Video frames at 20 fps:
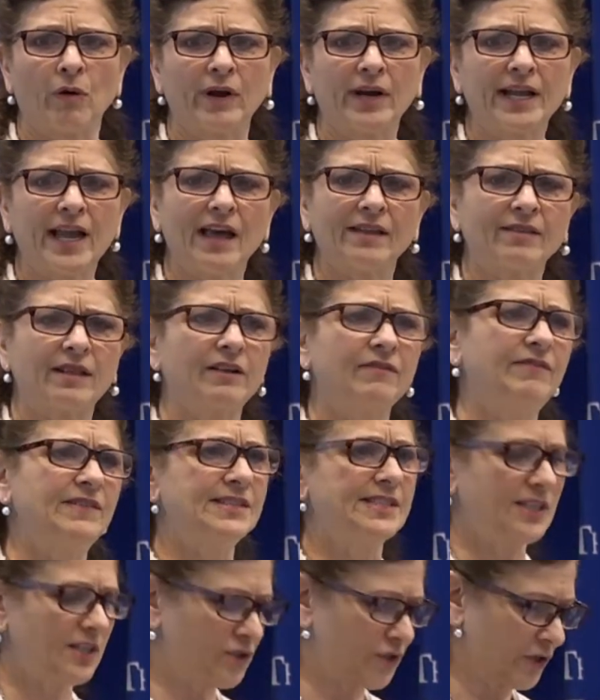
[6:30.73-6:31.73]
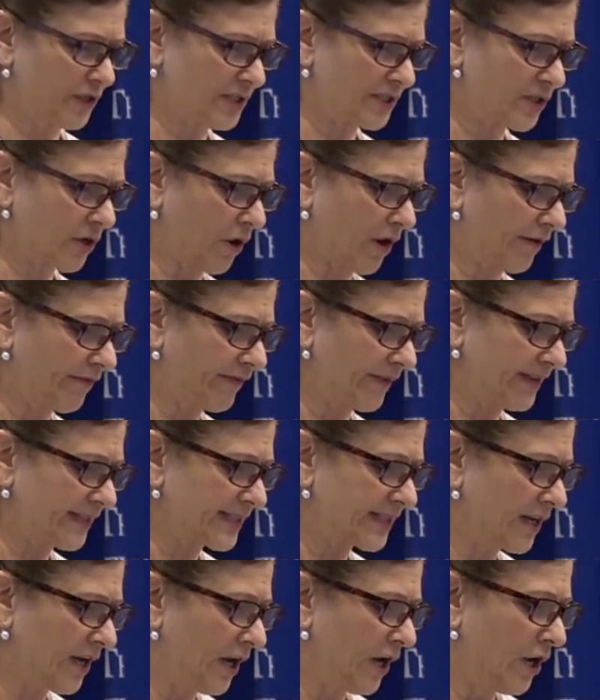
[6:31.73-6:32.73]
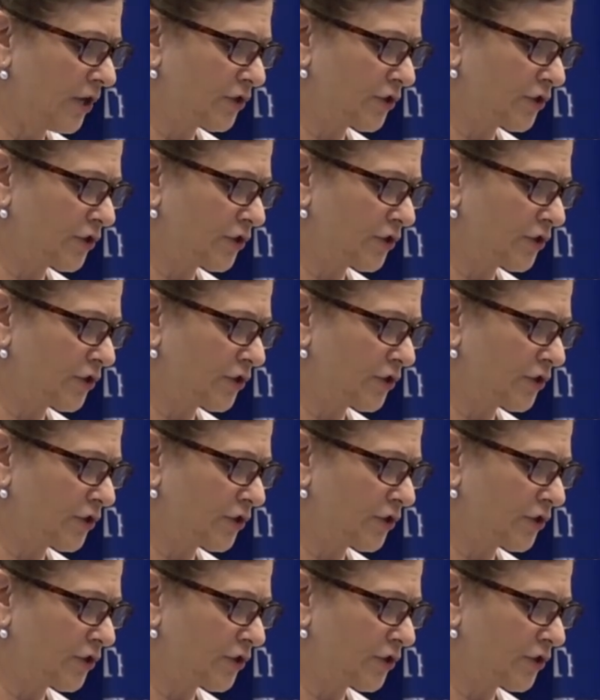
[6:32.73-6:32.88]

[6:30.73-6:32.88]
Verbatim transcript: or a Catholic physician's office